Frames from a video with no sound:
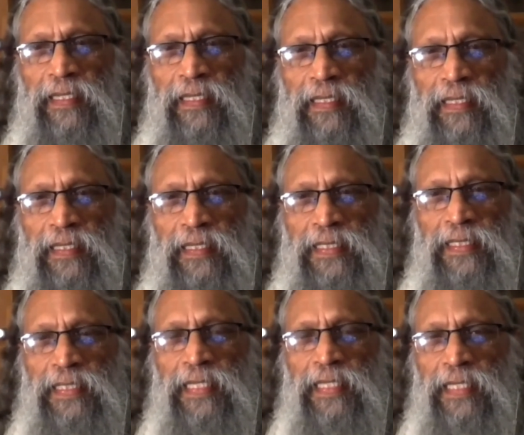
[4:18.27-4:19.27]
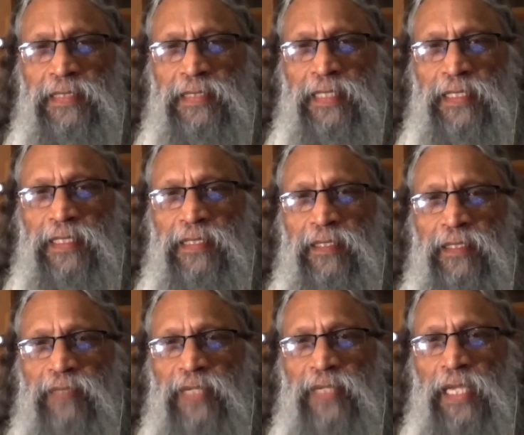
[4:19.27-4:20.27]
indicates that
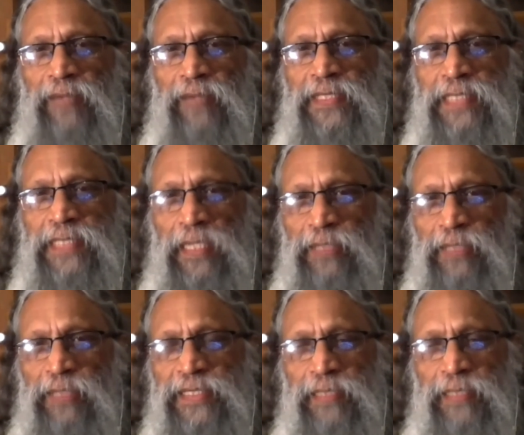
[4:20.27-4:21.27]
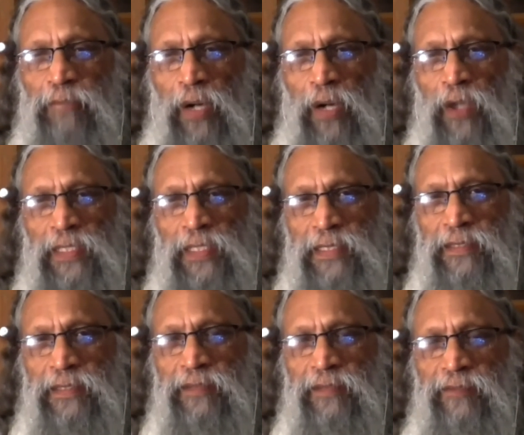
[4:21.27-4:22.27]
we have established a bond
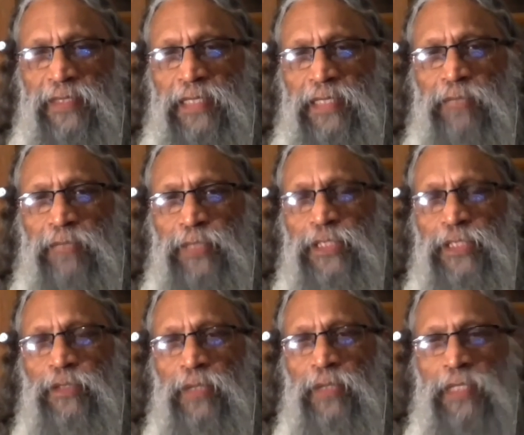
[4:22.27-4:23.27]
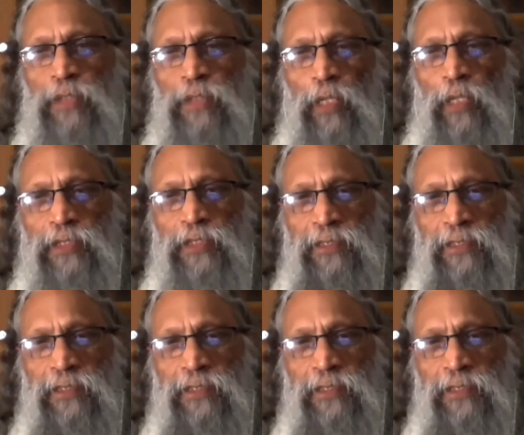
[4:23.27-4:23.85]
with that particular thought.